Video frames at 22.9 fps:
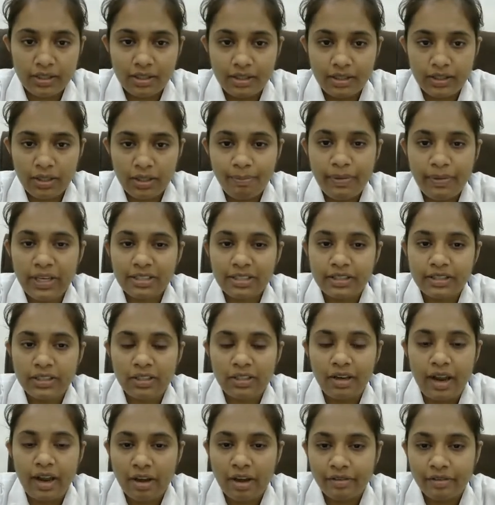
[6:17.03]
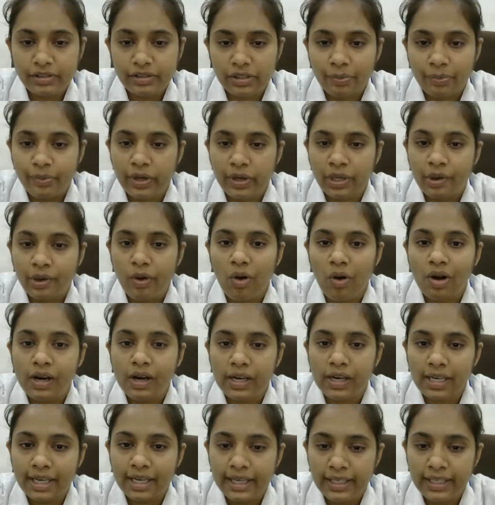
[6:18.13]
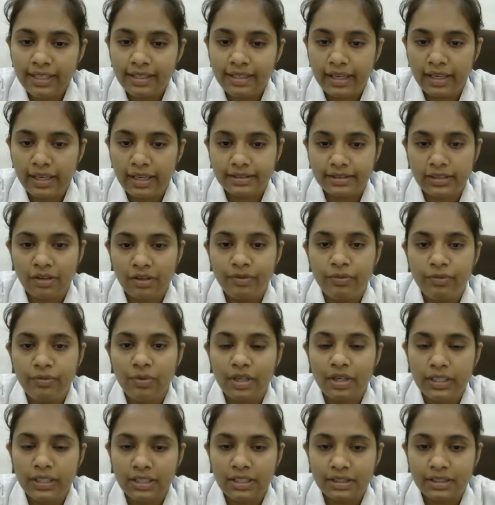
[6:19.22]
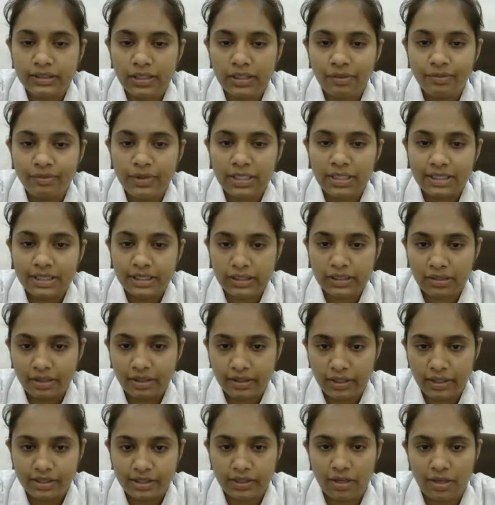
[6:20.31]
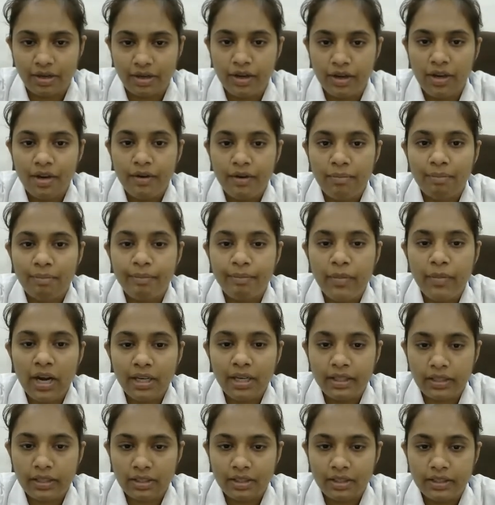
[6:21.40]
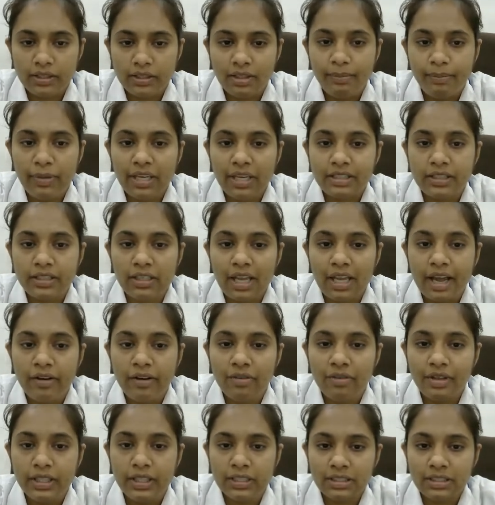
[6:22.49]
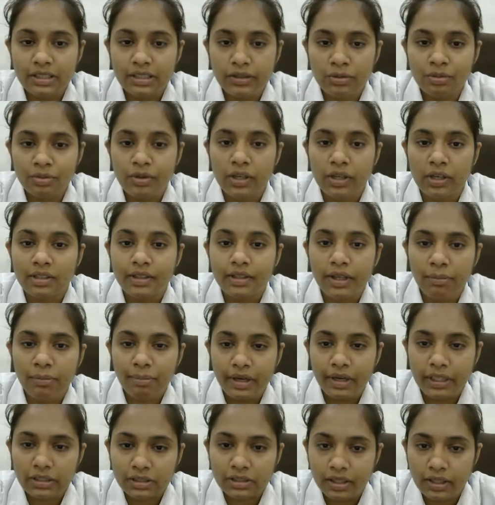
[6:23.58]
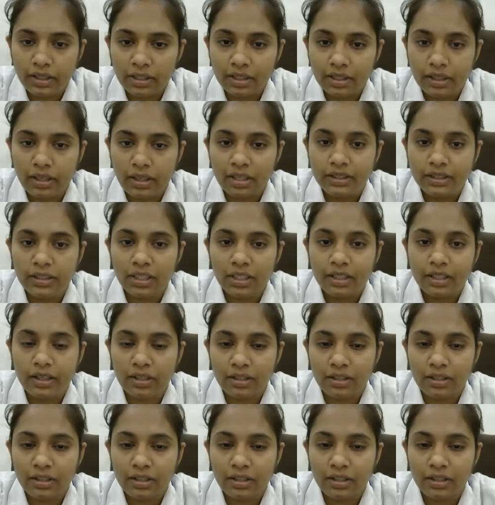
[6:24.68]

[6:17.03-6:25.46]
the patient have suffering already some disease condition, but the patient have risk to other patient, other